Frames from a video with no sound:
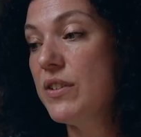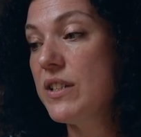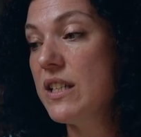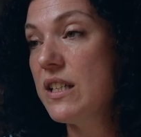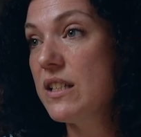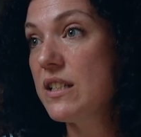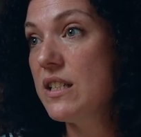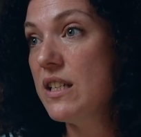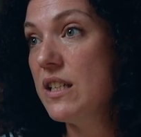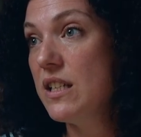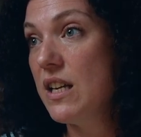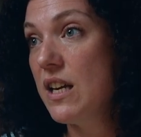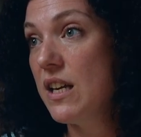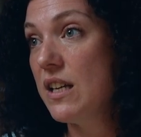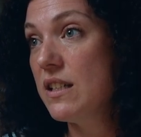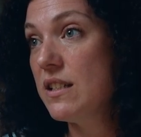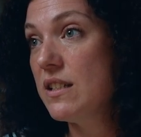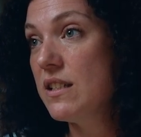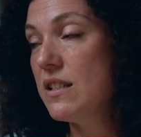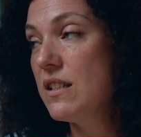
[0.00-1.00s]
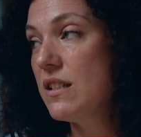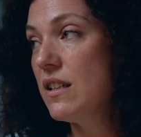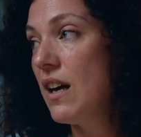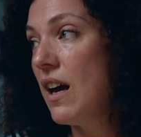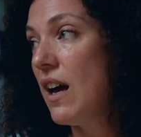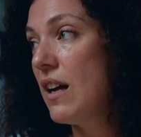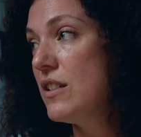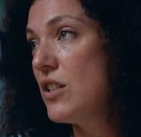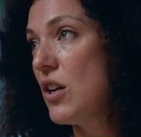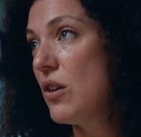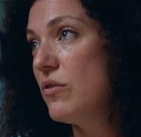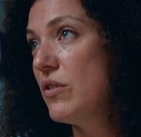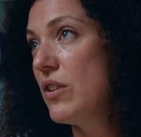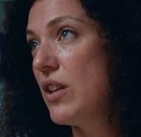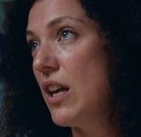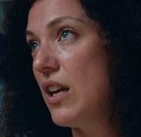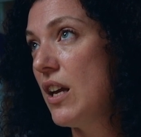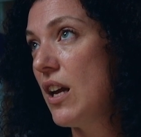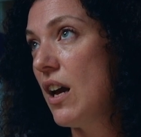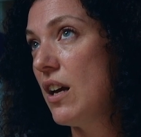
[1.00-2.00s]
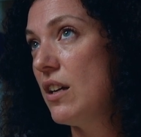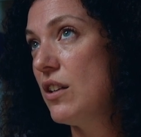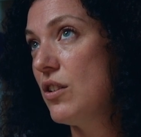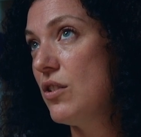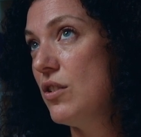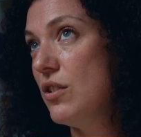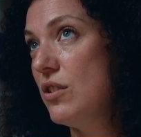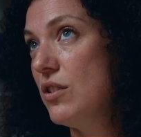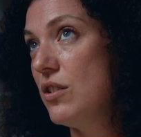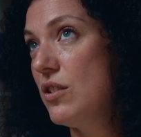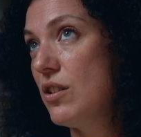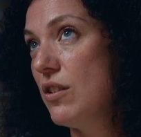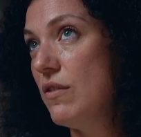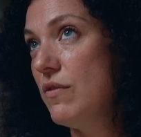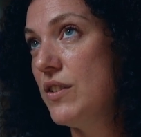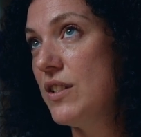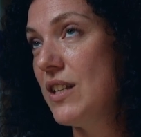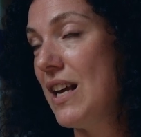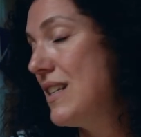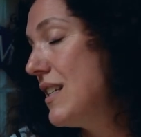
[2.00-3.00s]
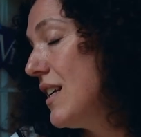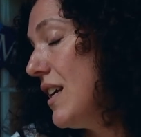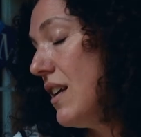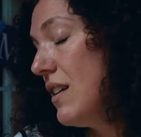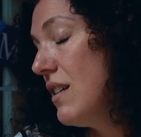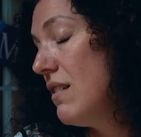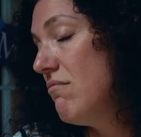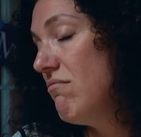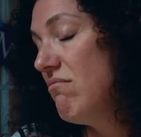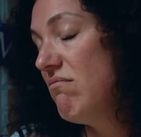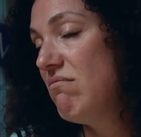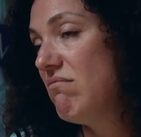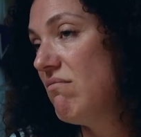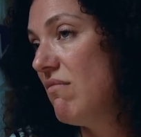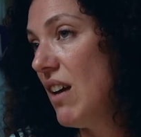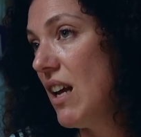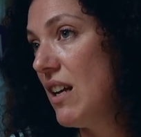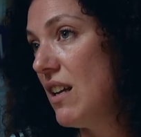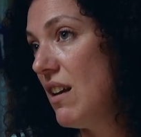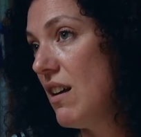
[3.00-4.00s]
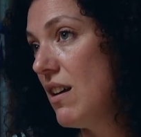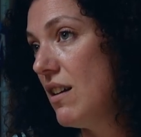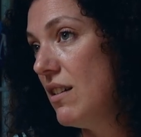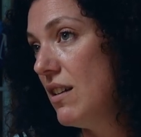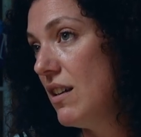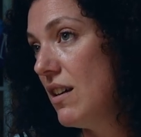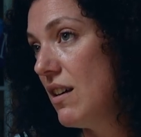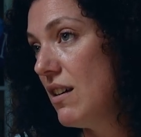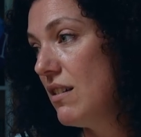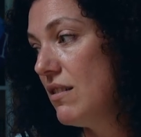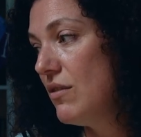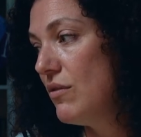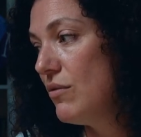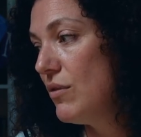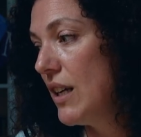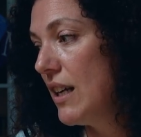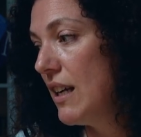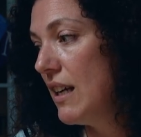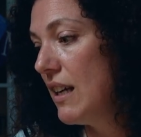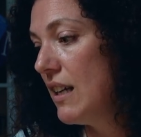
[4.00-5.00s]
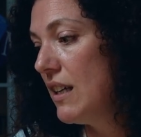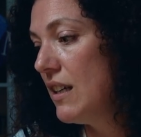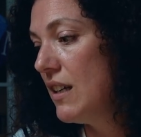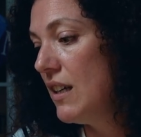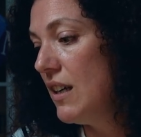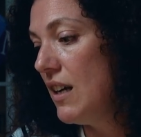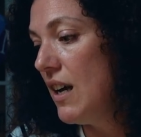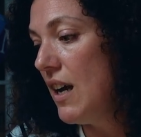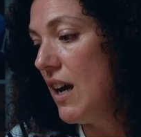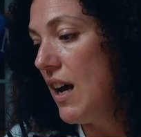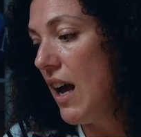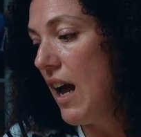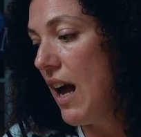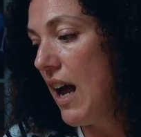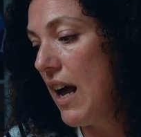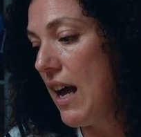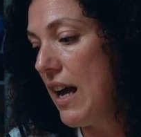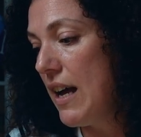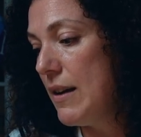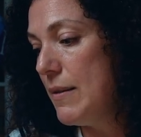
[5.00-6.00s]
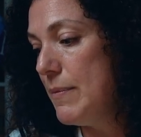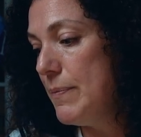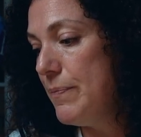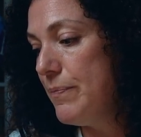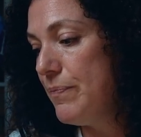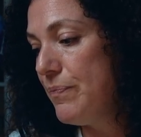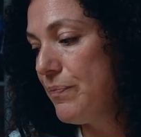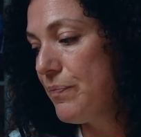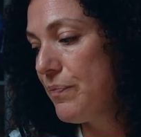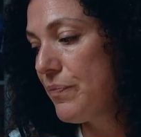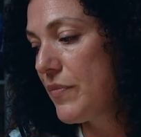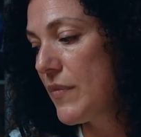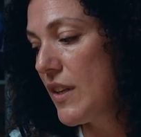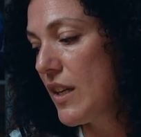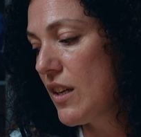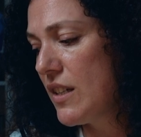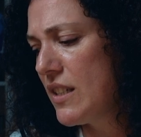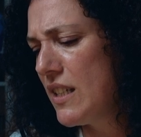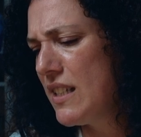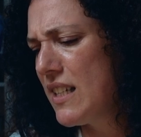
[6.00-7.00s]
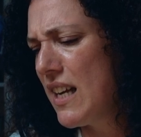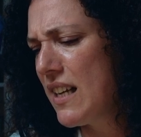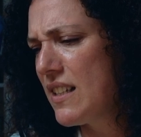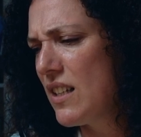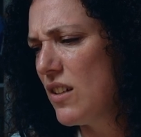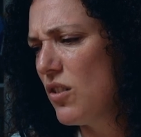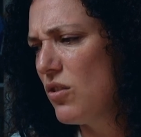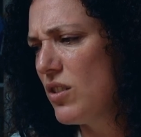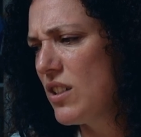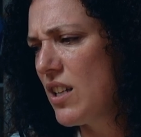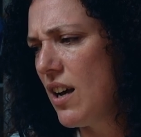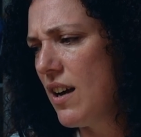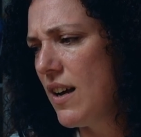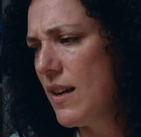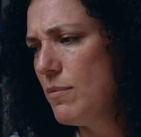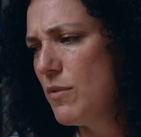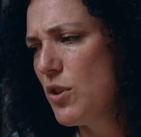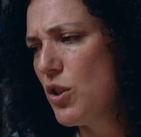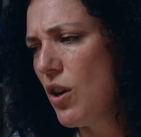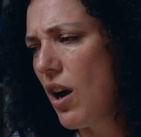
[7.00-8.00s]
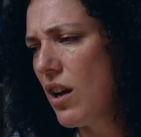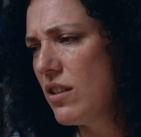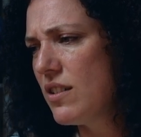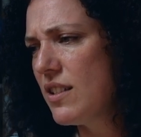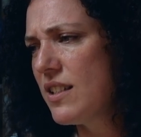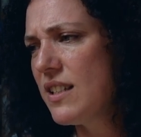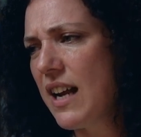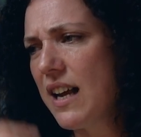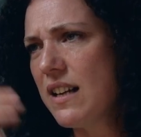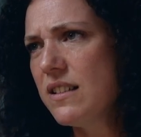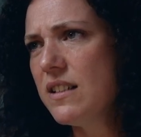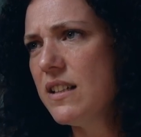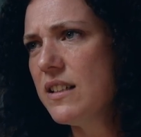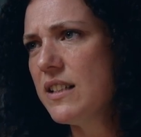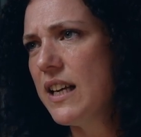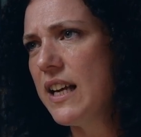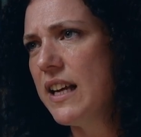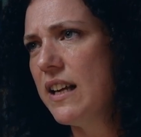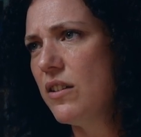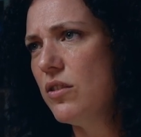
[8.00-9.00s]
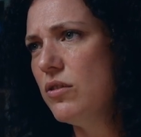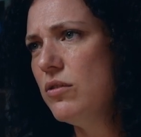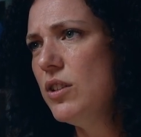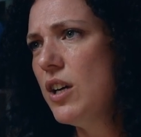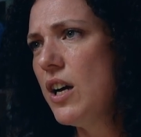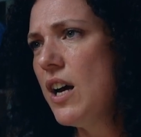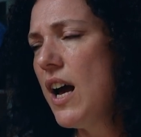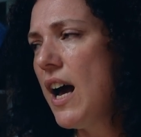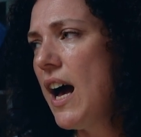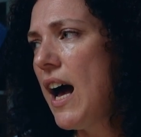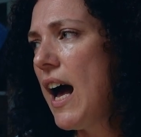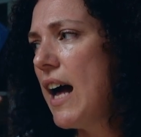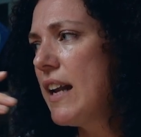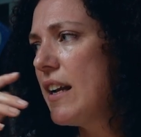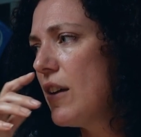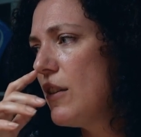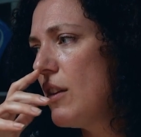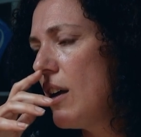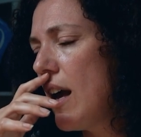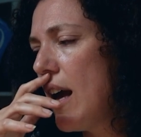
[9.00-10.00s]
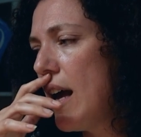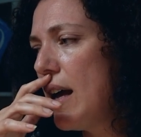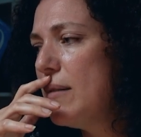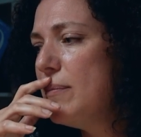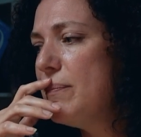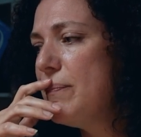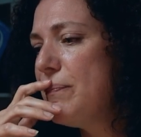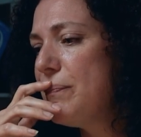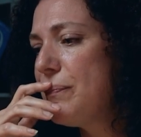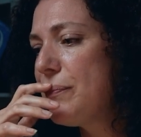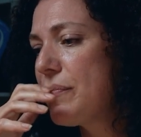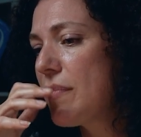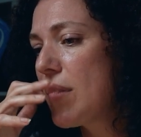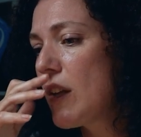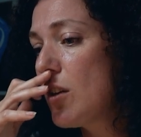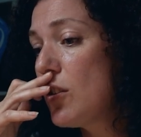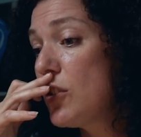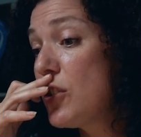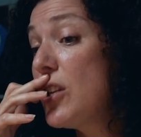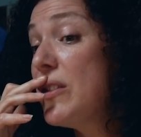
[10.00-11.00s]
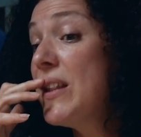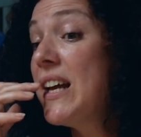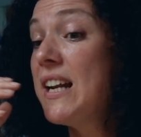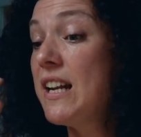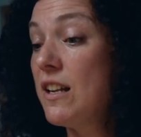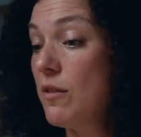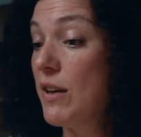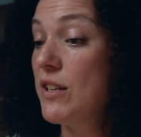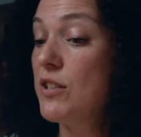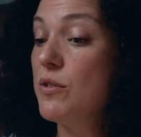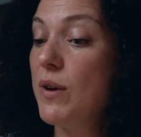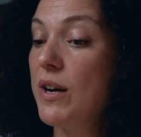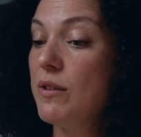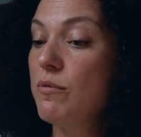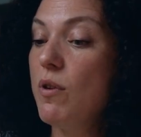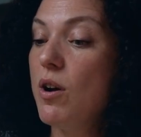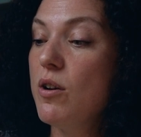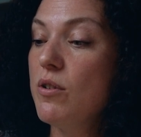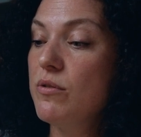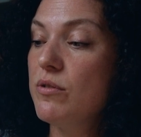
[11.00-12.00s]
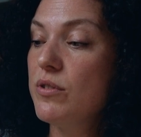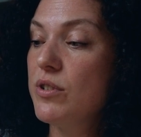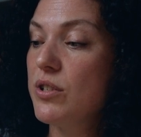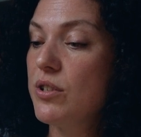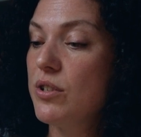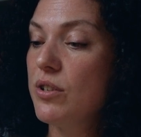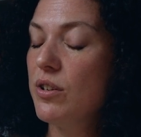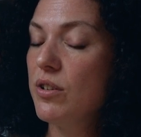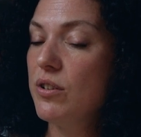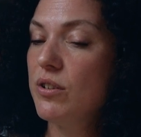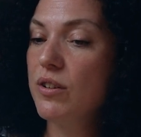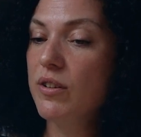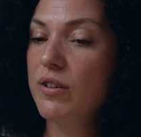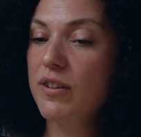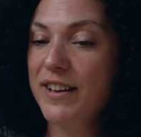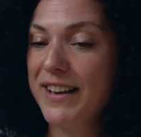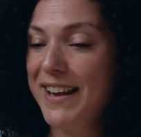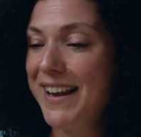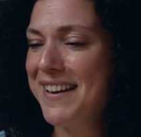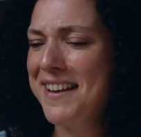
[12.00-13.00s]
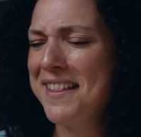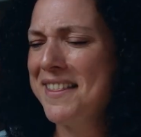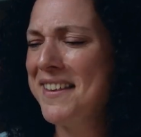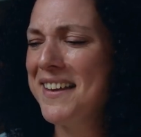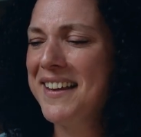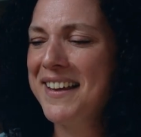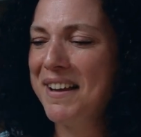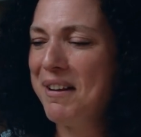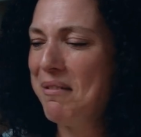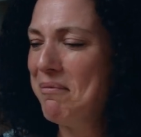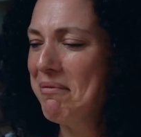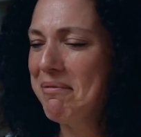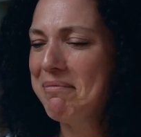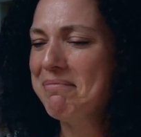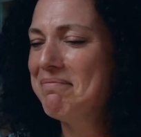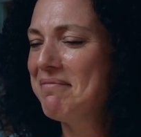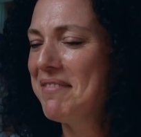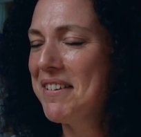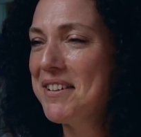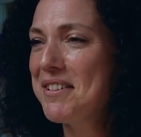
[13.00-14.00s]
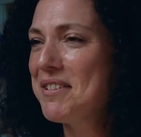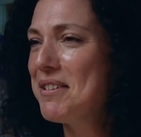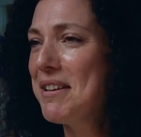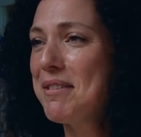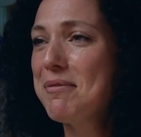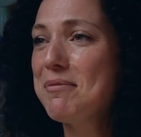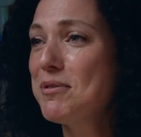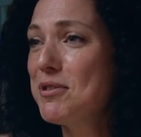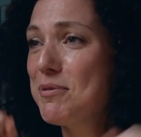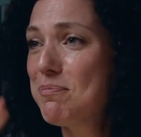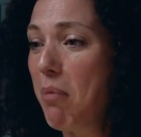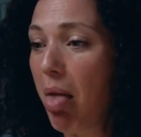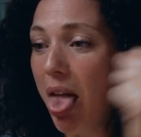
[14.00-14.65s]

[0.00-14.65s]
for 16 years. I don't think I could have said it any earlier, really. Because it takes a long time to understand and to heal. And I, so I wrote, again, I think it